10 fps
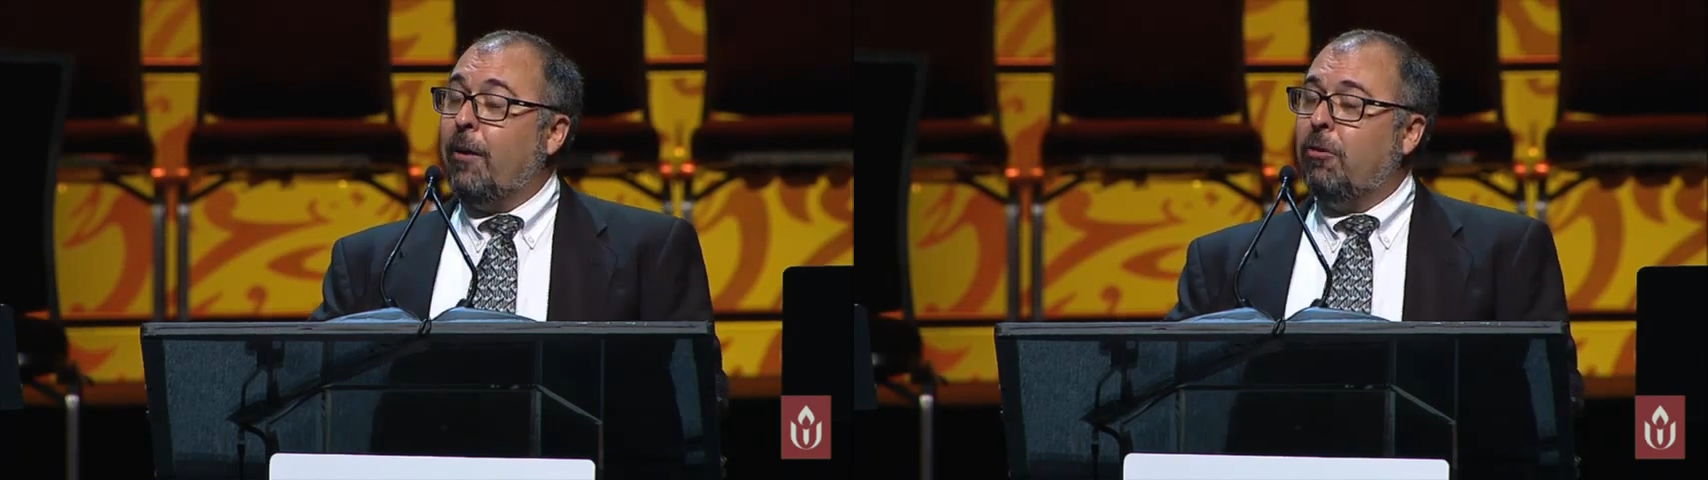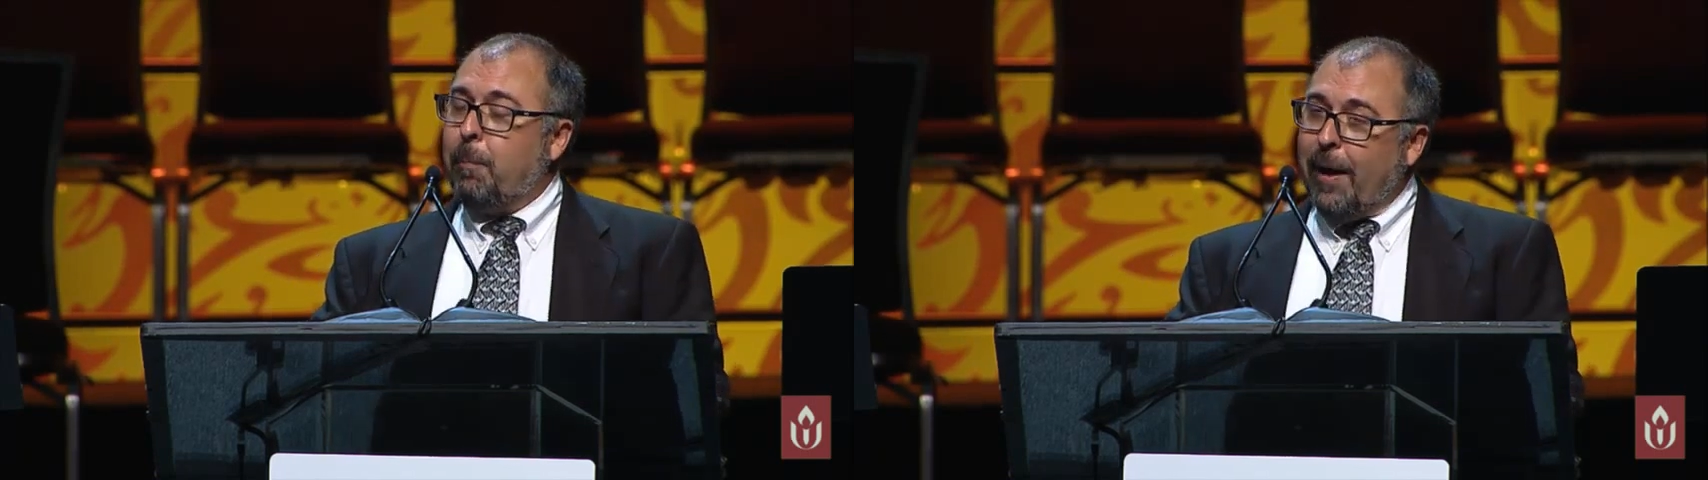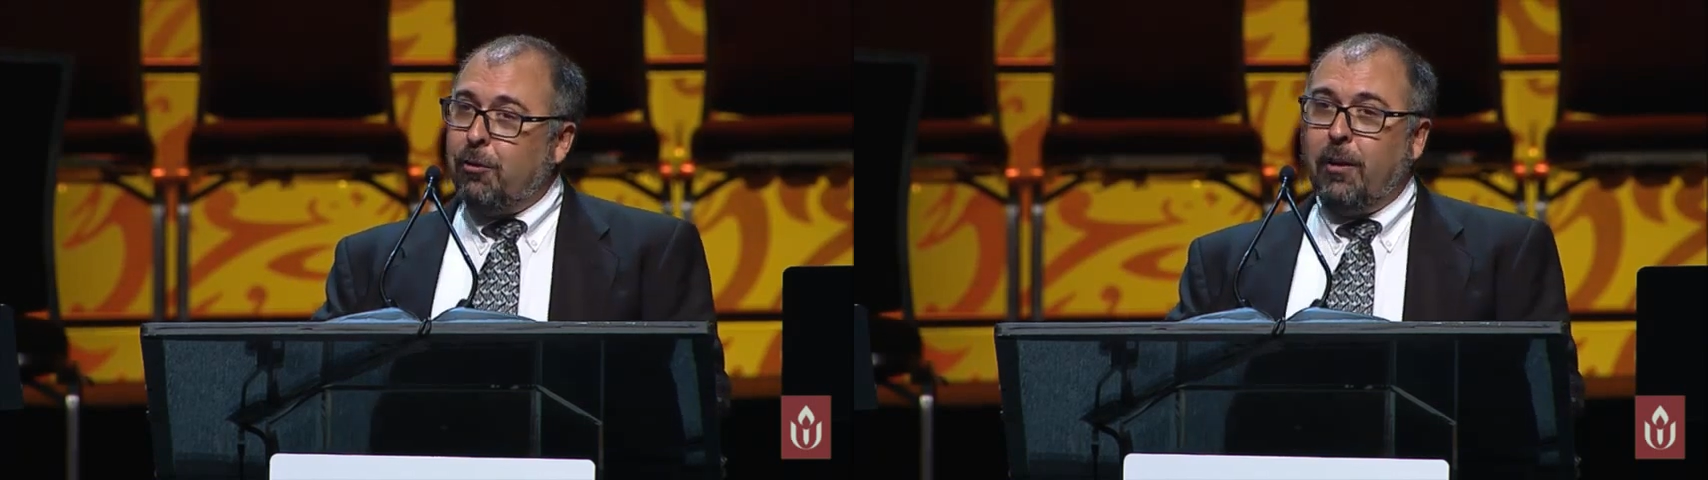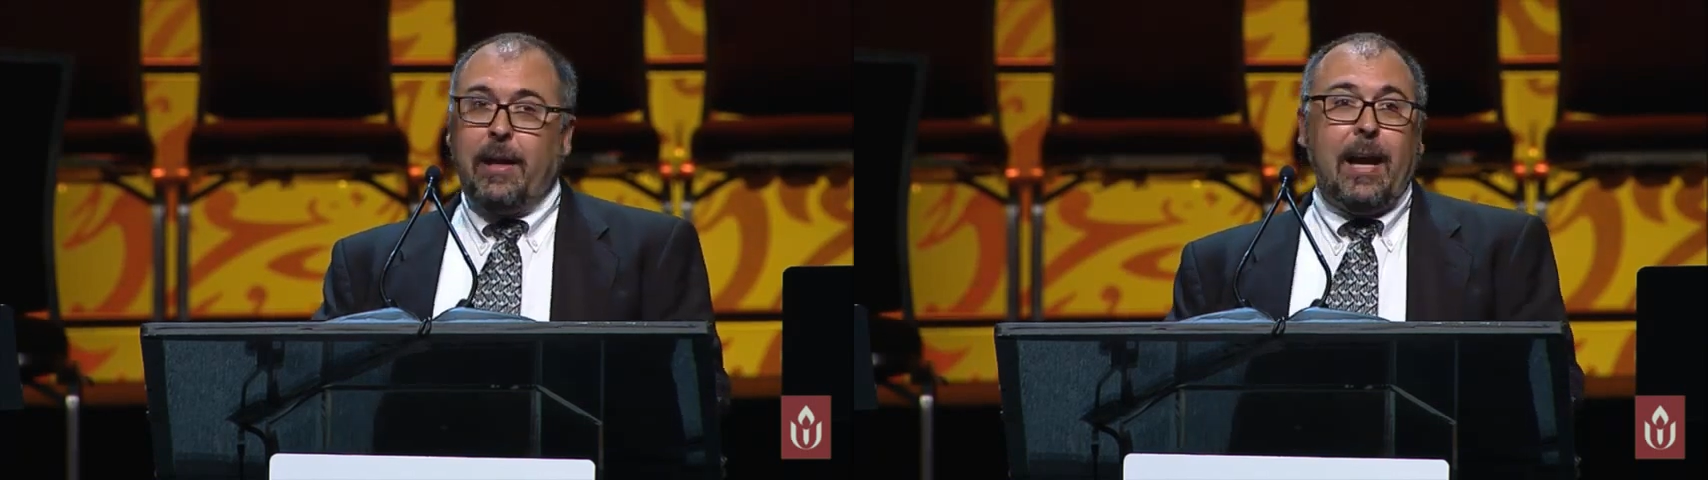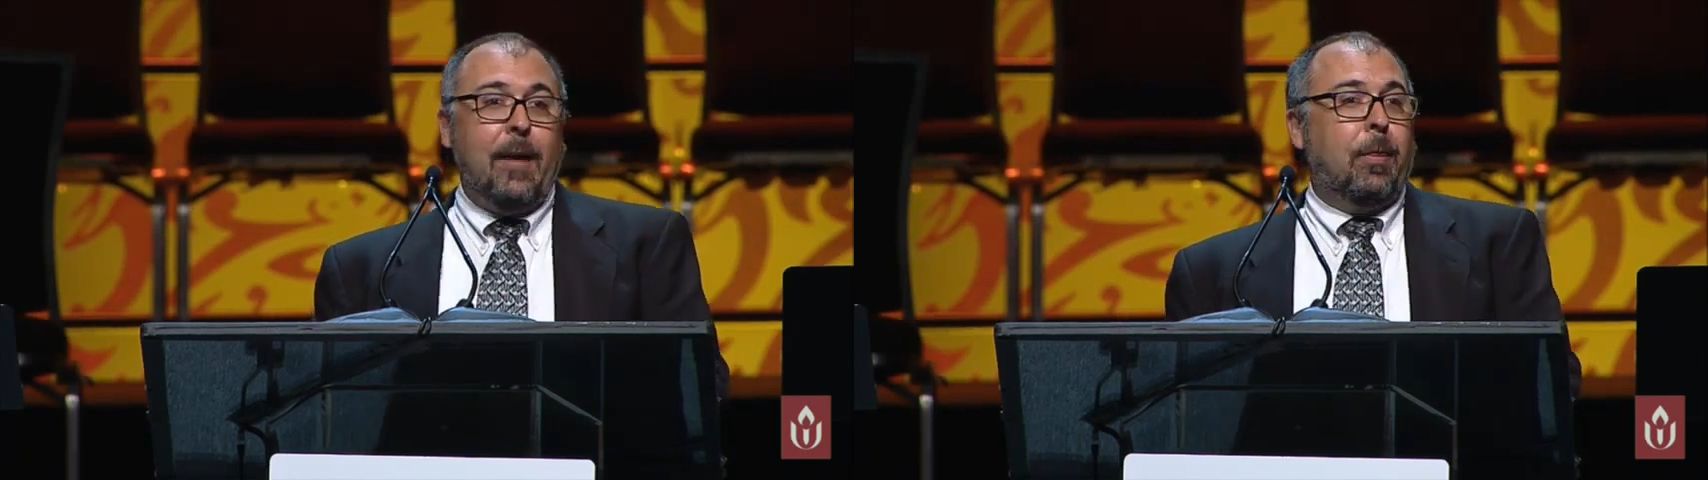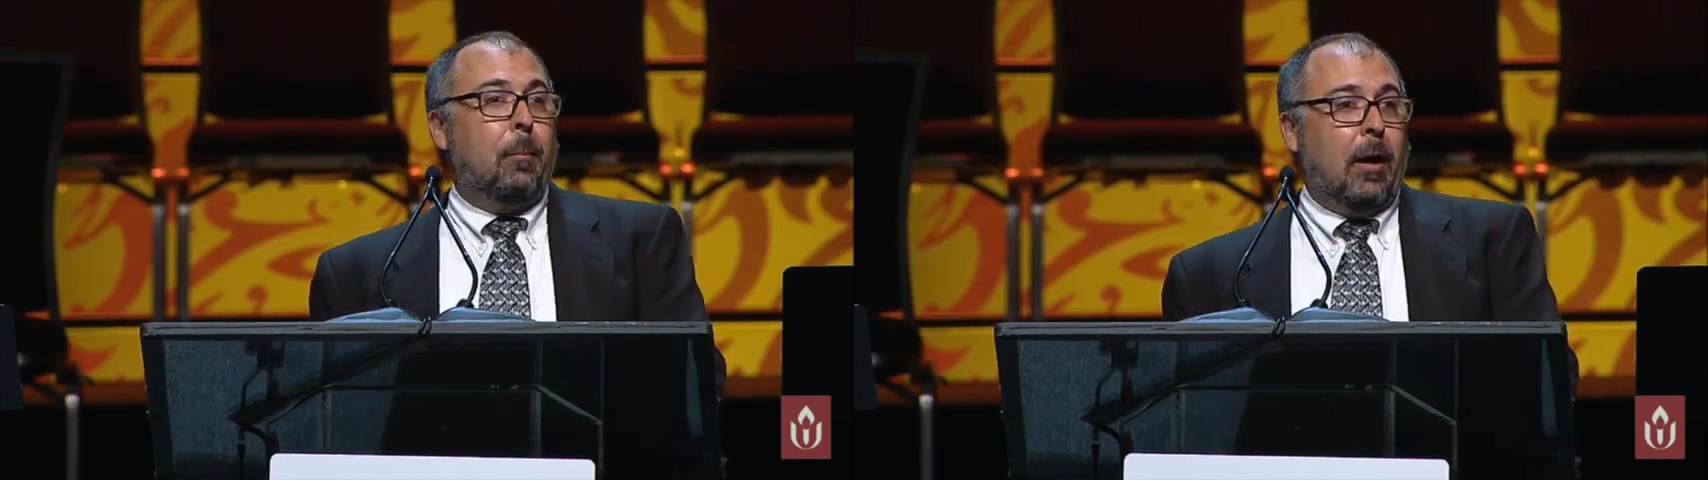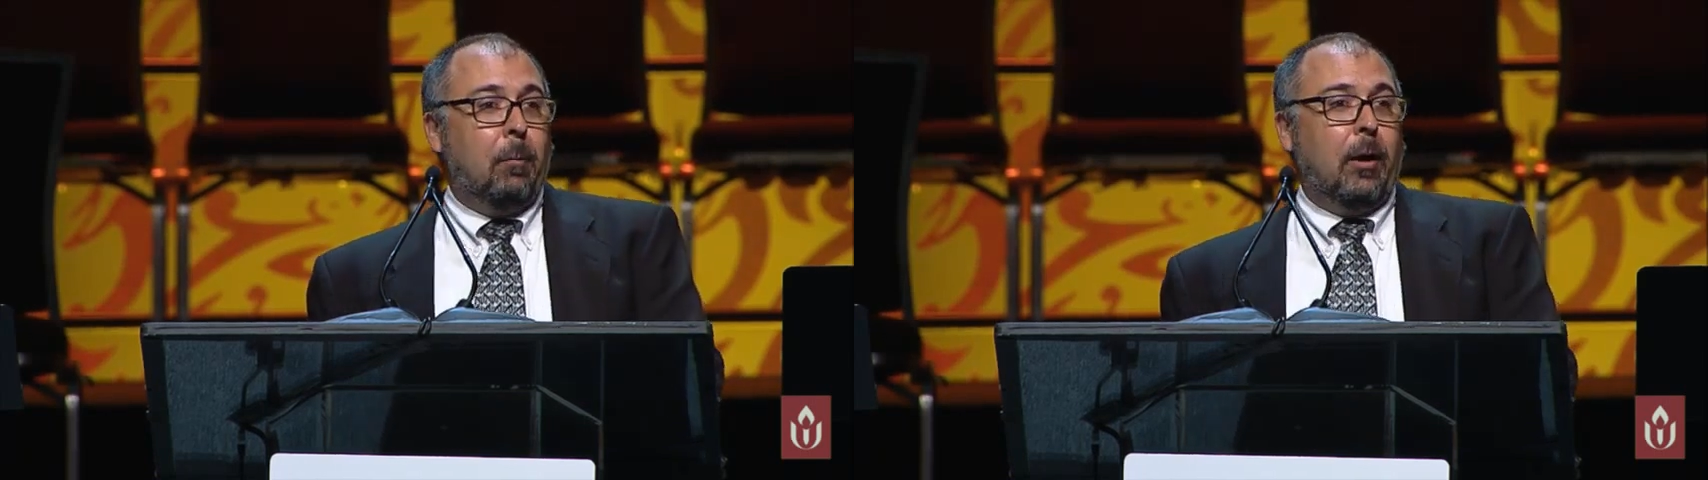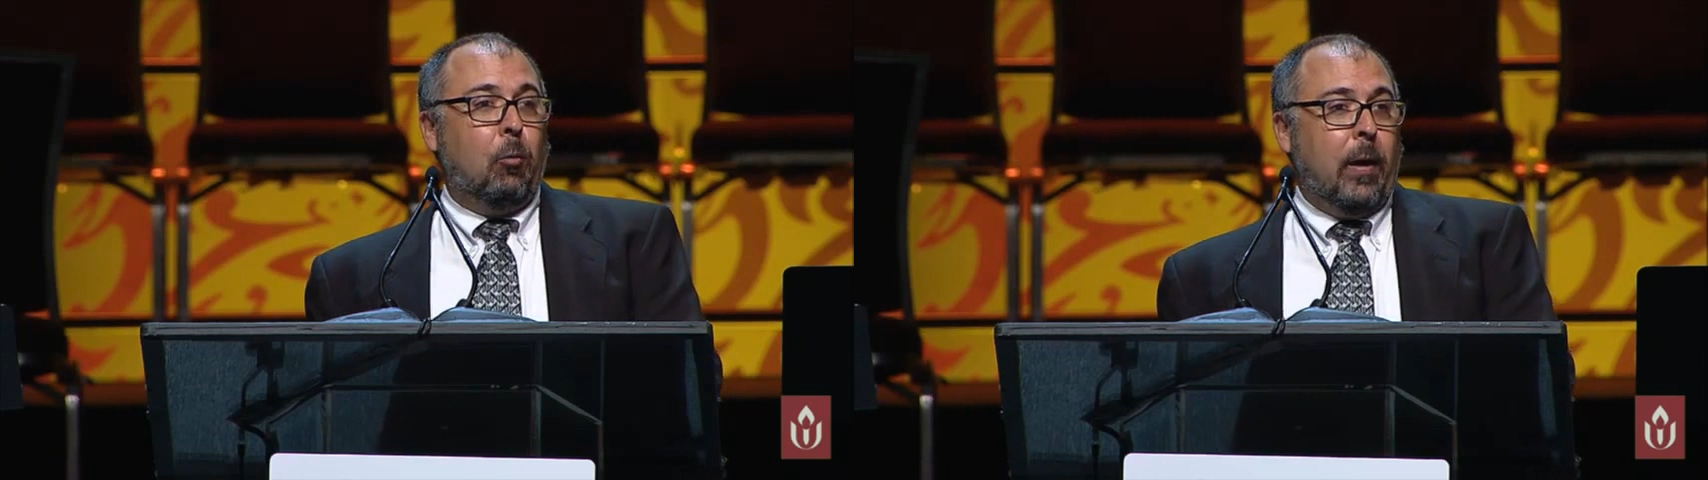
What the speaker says: especially at the public